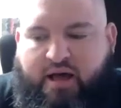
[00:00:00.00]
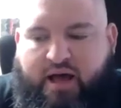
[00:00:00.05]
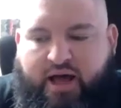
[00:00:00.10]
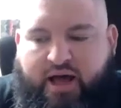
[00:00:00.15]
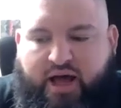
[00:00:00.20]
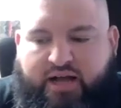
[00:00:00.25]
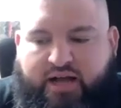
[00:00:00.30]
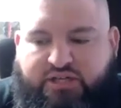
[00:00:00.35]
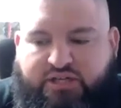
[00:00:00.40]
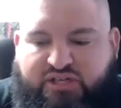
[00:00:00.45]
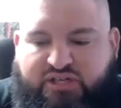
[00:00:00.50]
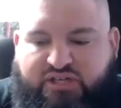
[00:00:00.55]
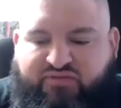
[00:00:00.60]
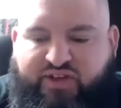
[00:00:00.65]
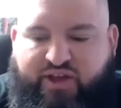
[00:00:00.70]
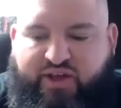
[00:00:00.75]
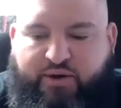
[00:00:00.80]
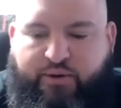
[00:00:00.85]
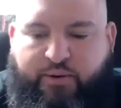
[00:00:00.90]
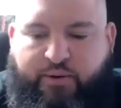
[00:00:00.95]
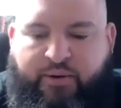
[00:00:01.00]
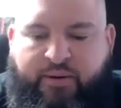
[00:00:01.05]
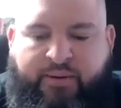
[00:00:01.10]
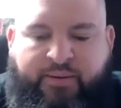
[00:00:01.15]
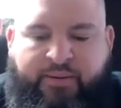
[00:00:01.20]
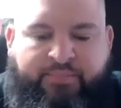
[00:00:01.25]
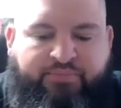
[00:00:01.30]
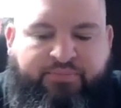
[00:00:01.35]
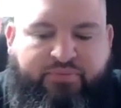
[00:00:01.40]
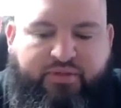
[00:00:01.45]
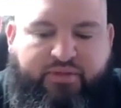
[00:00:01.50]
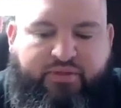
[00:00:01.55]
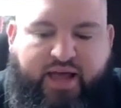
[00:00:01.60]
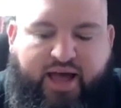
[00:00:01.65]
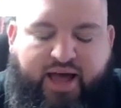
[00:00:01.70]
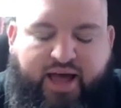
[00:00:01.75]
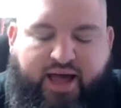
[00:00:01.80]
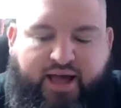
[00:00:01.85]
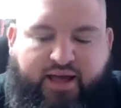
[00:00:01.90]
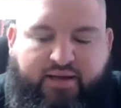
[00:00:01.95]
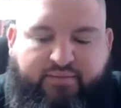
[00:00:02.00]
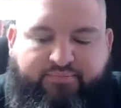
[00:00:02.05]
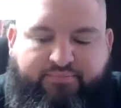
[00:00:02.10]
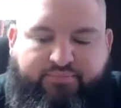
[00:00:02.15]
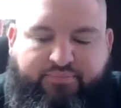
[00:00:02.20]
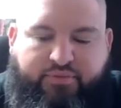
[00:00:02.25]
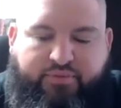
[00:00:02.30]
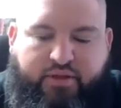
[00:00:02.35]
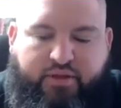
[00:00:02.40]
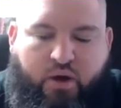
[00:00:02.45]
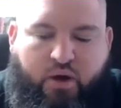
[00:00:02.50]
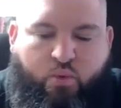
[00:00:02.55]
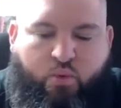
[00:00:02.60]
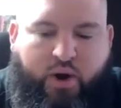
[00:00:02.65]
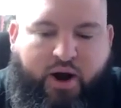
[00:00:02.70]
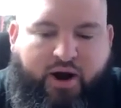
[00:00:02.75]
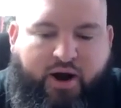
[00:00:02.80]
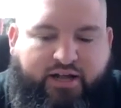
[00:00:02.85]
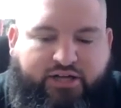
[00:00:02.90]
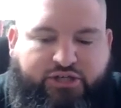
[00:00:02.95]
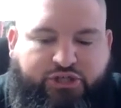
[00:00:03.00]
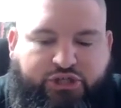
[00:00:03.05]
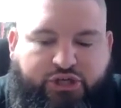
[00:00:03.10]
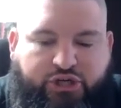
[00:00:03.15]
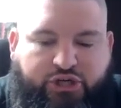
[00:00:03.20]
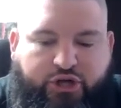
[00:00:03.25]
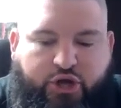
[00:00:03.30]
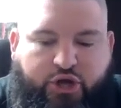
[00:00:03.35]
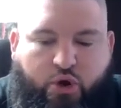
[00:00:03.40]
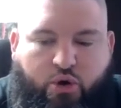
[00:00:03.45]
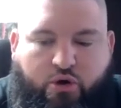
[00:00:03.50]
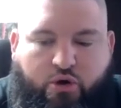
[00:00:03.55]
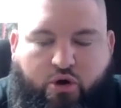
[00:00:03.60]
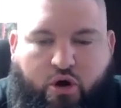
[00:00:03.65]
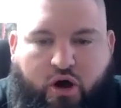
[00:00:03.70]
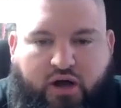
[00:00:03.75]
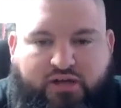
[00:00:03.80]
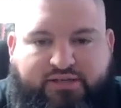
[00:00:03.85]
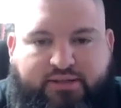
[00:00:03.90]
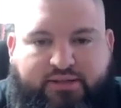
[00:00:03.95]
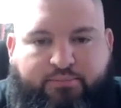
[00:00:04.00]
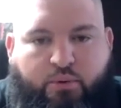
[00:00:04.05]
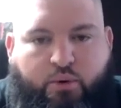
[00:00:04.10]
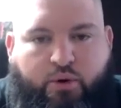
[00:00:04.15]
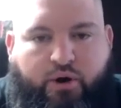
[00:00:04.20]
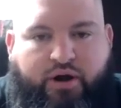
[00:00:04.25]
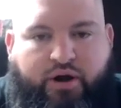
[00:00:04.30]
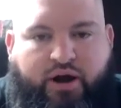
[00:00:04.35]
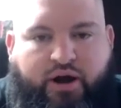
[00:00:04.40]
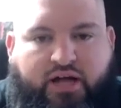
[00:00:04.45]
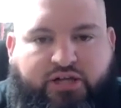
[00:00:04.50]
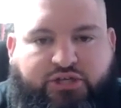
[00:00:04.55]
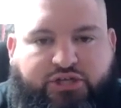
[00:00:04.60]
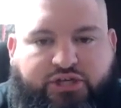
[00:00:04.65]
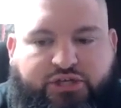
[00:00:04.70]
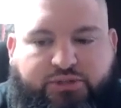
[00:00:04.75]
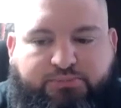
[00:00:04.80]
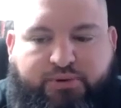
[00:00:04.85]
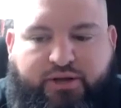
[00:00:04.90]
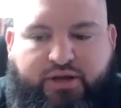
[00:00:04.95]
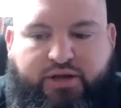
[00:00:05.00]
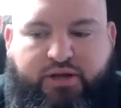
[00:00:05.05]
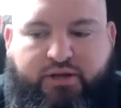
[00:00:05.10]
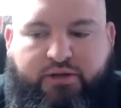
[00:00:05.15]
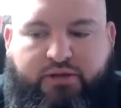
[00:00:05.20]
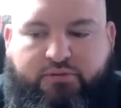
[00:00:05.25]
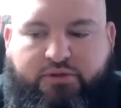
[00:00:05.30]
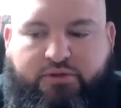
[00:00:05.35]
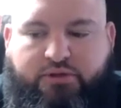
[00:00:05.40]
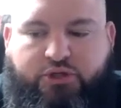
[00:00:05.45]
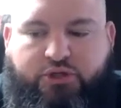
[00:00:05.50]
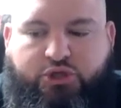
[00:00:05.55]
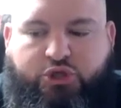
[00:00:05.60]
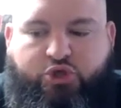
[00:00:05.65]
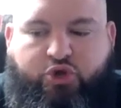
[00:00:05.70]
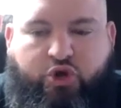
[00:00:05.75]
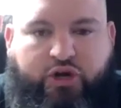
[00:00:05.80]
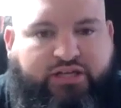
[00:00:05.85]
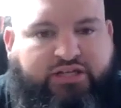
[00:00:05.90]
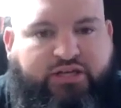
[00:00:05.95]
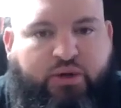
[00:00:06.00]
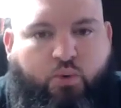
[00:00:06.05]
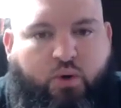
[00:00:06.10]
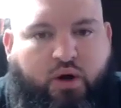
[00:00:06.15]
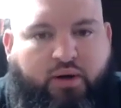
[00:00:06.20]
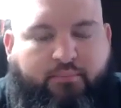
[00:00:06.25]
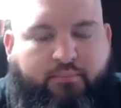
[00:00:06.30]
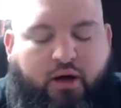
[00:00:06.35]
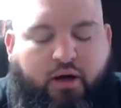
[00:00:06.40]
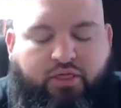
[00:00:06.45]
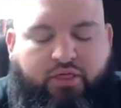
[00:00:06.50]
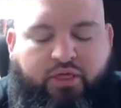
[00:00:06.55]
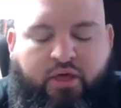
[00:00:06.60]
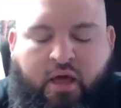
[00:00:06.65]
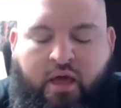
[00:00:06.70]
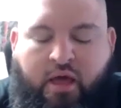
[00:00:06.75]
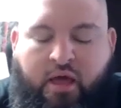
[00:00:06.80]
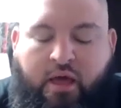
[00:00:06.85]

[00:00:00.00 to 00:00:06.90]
I just feel that awareness should go across the board, not just be strict to one month.